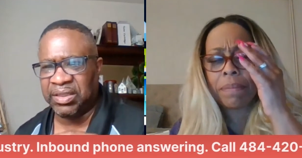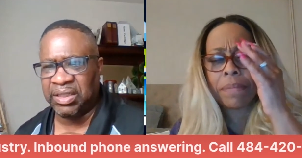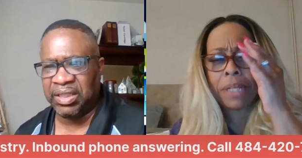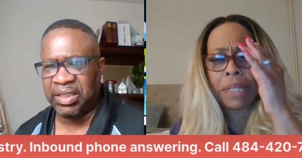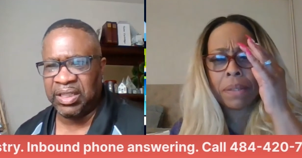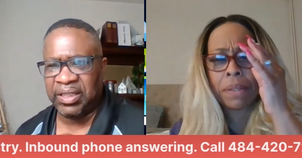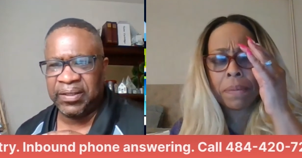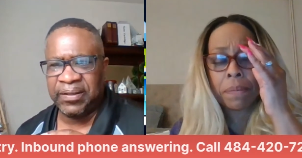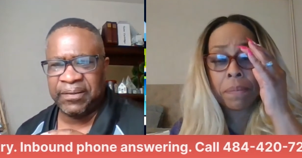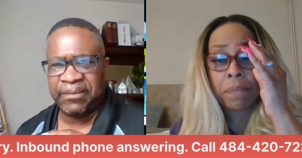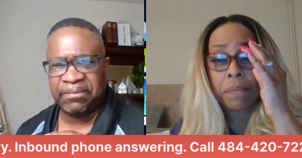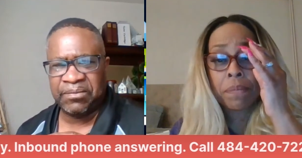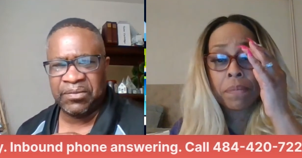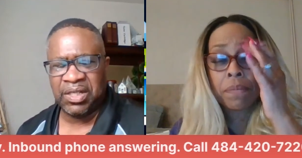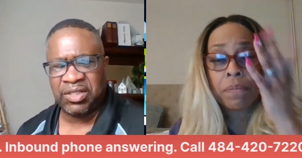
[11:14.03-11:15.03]
Speaker 1: minute.
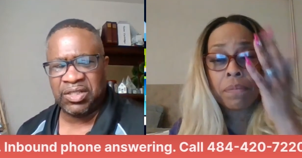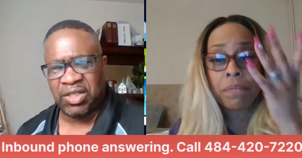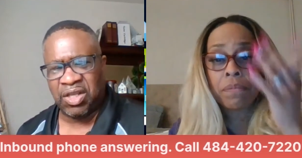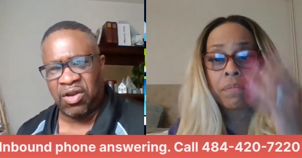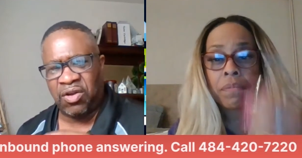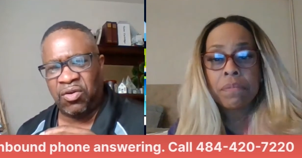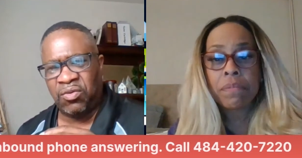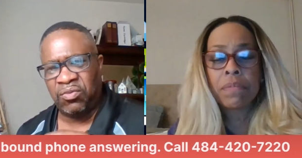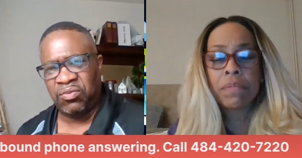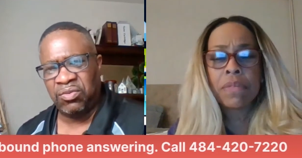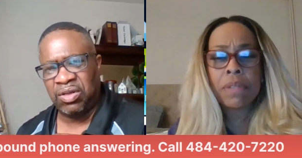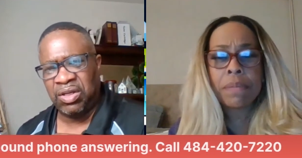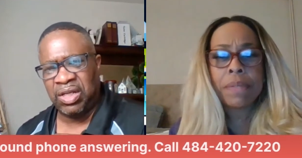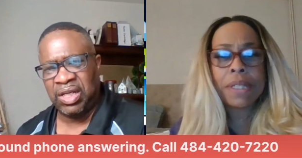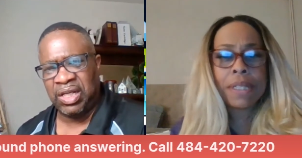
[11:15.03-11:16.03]
So,
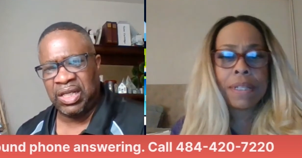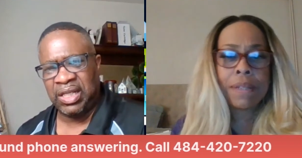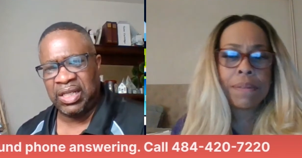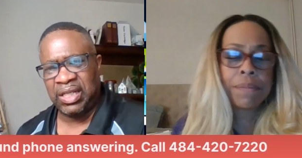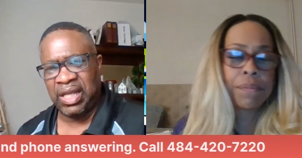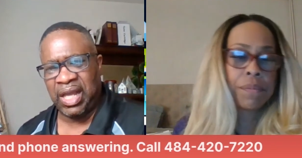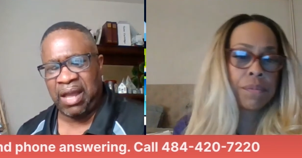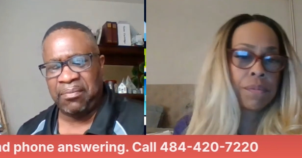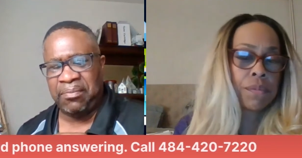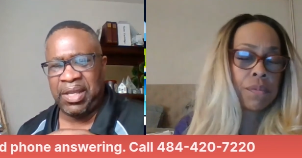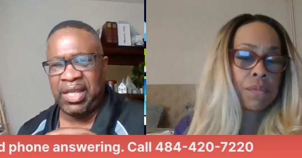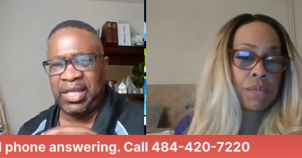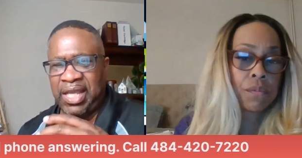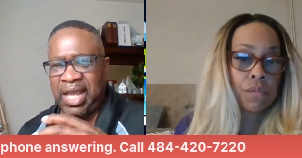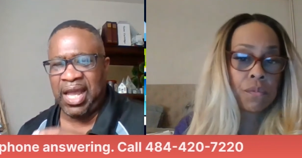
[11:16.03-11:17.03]
I
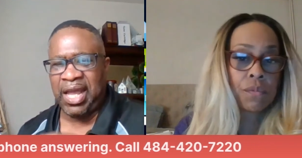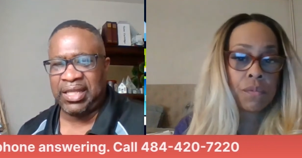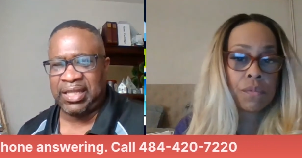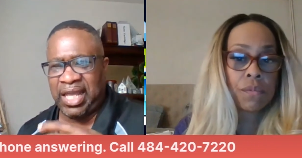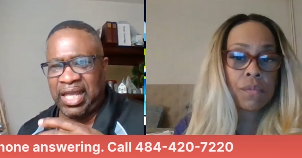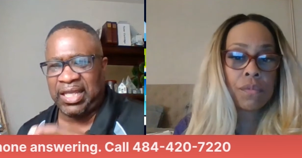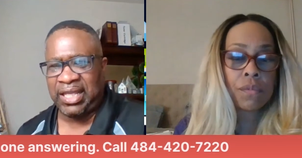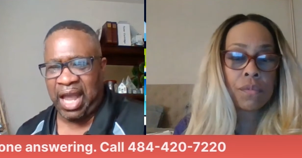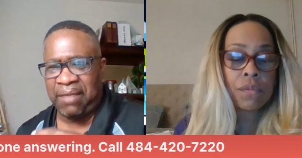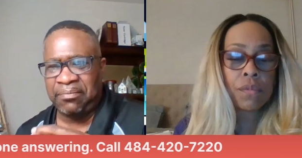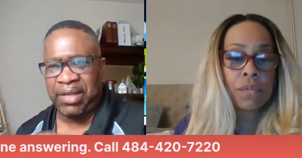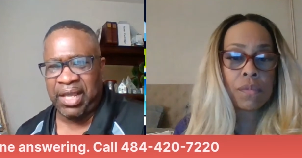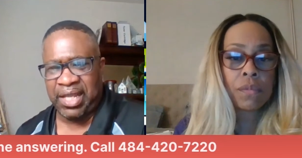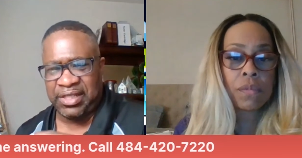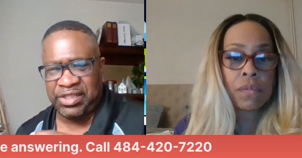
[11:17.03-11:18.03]
mean, yeah, they.
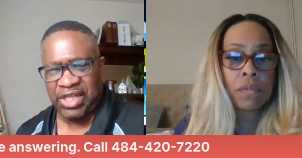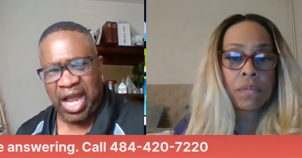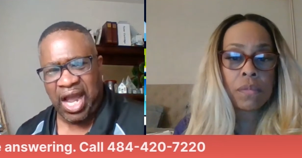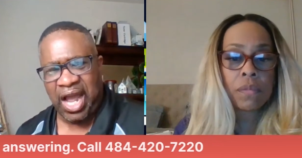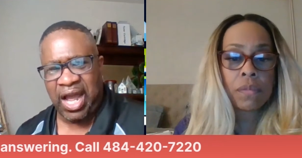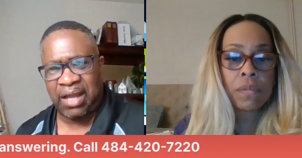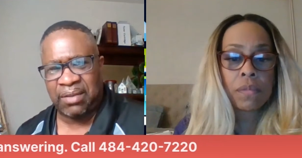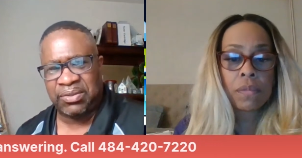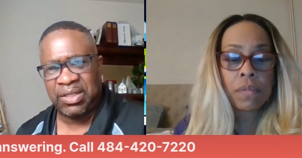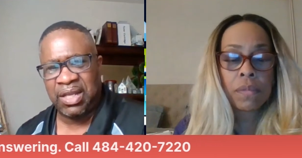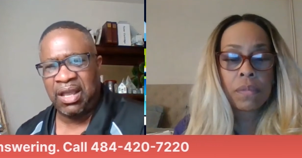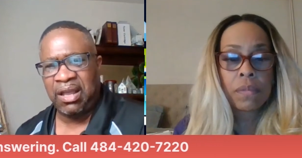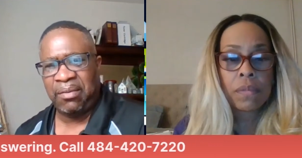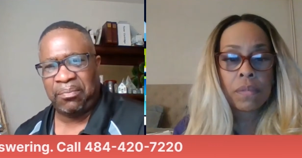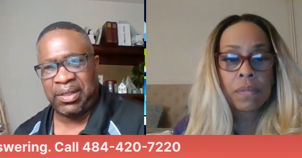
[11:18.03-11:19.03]
I'm getting jobs,
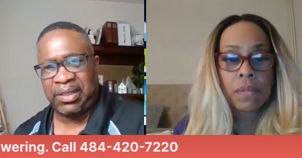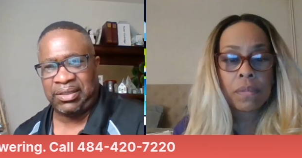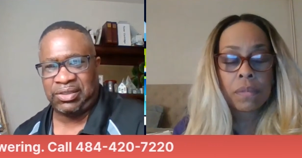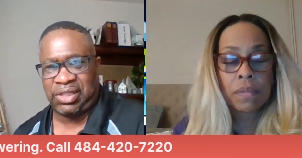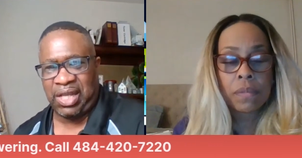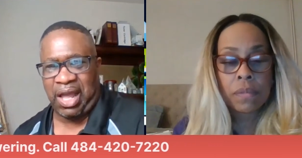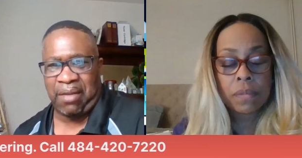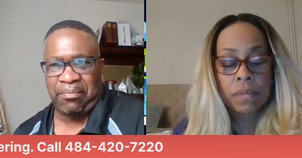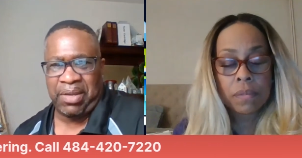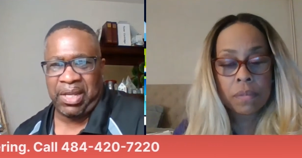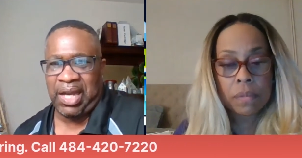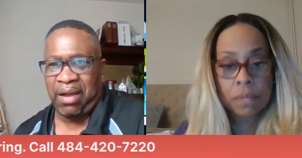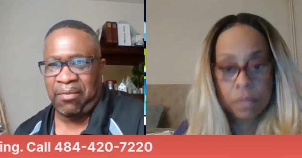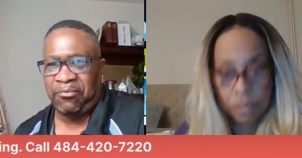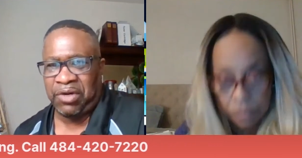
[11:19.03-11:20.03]
but I
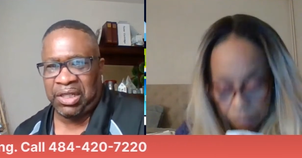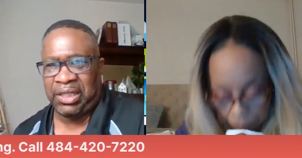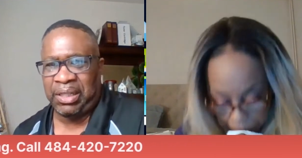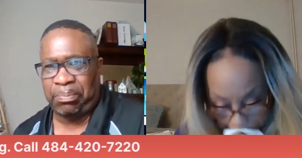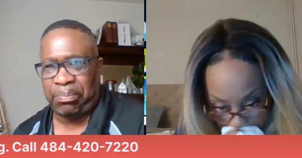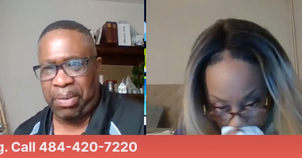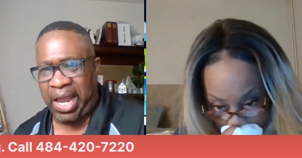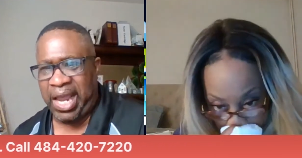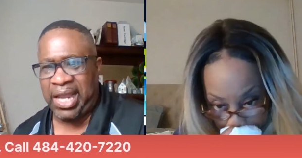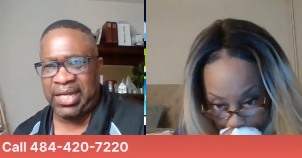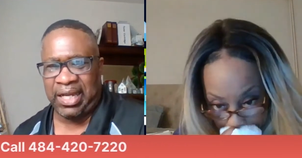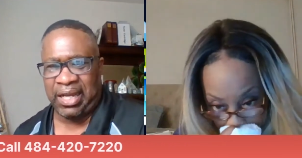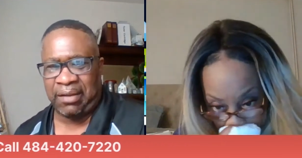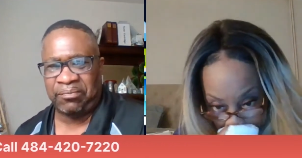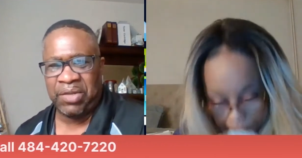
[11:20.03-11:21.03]
mean, I'm really paying
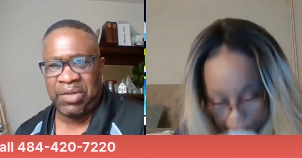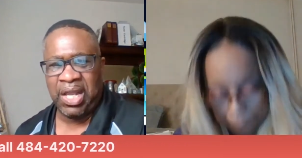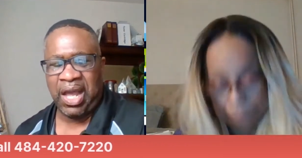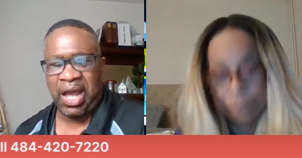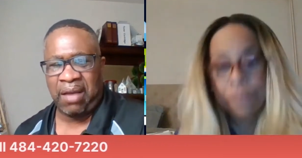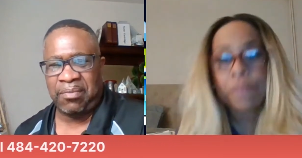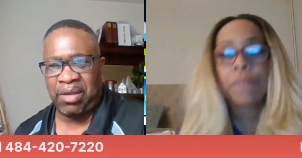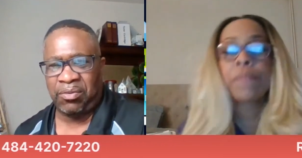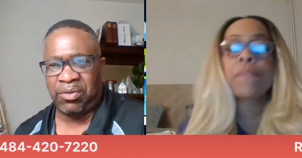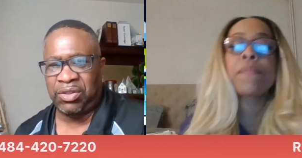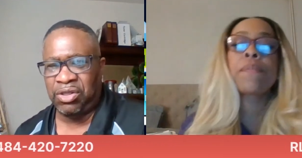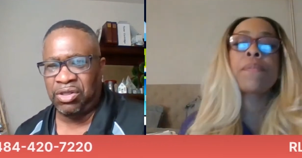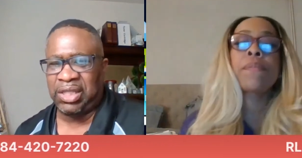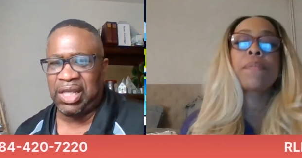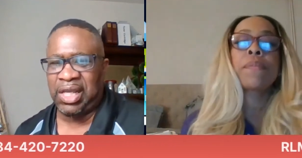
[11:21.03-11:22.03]
them. I mean, when
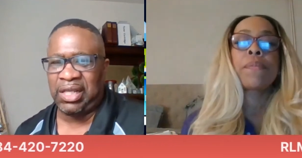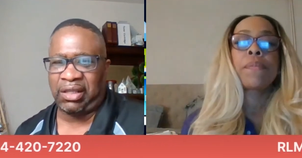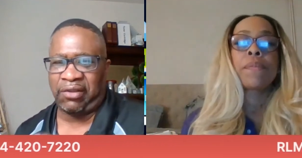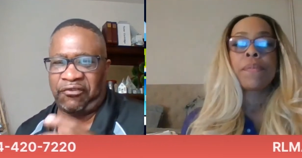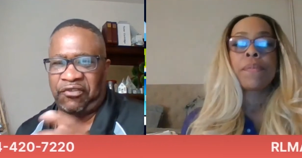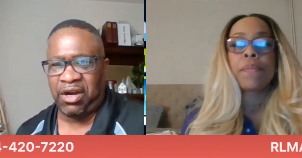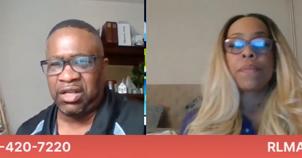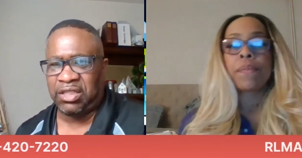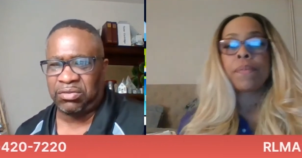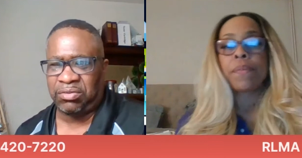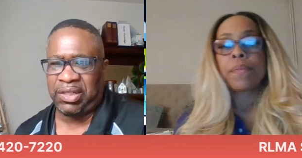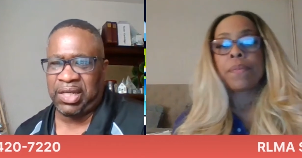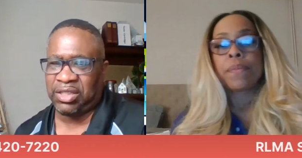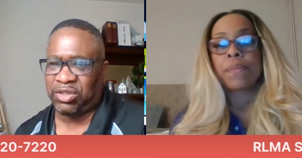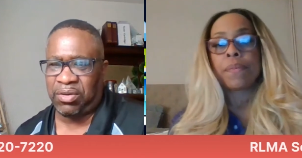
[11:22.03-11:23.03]
you think the first
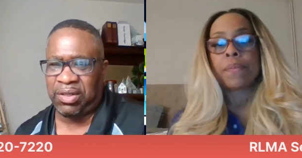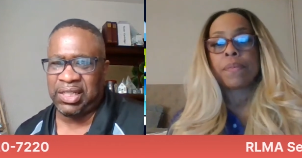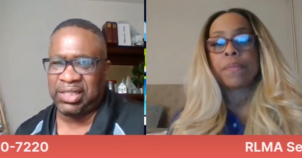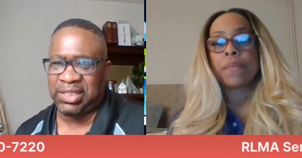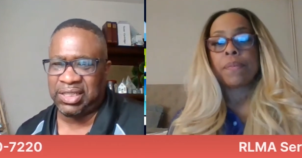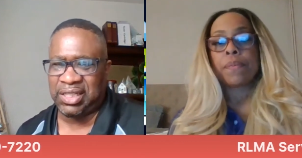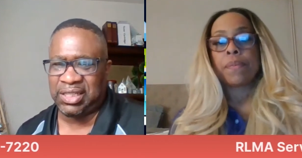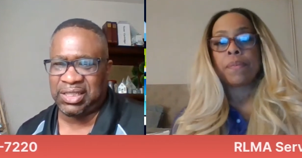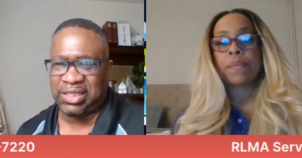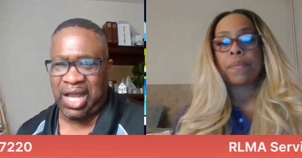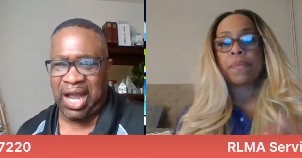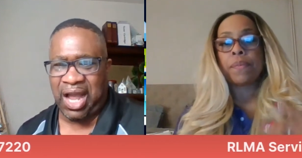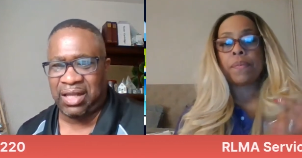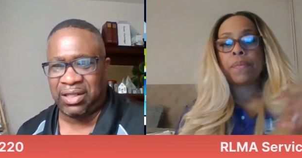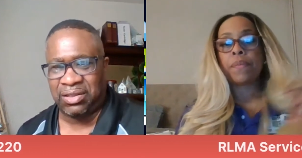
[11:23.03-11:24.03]
one at twenty six
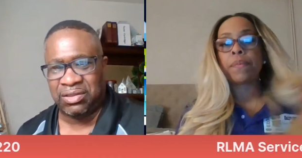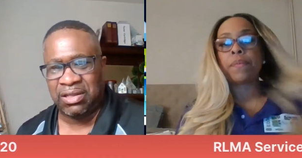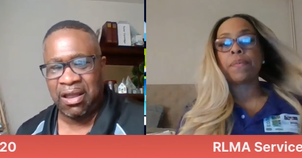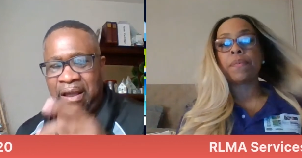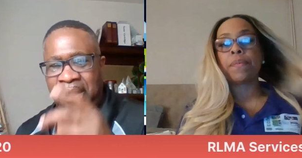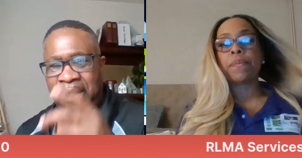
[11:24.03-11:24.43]
dollars,